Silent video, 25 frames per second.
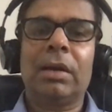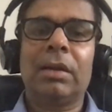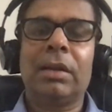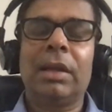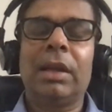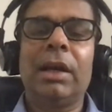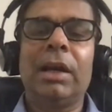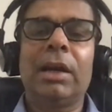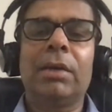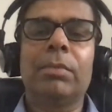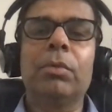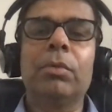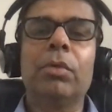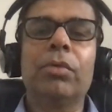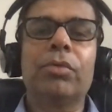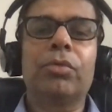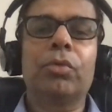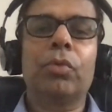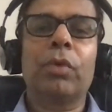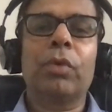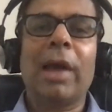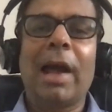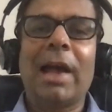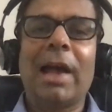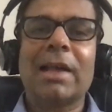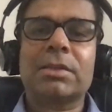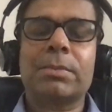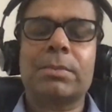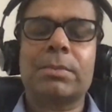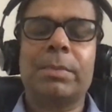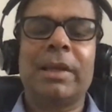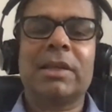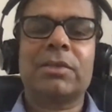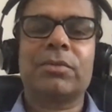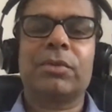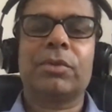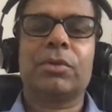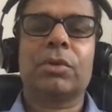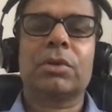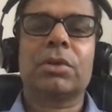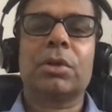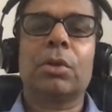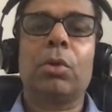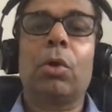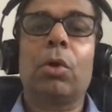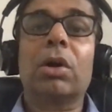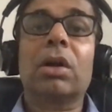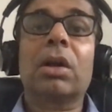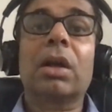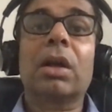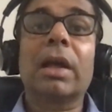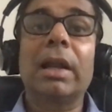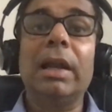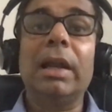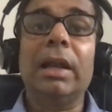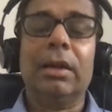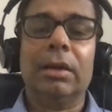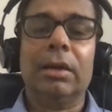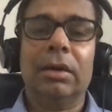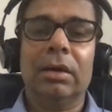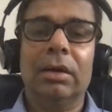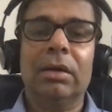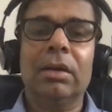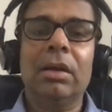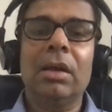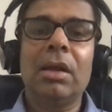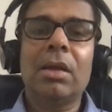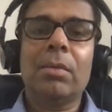Then it moved to gas based, which was a lot cleaner.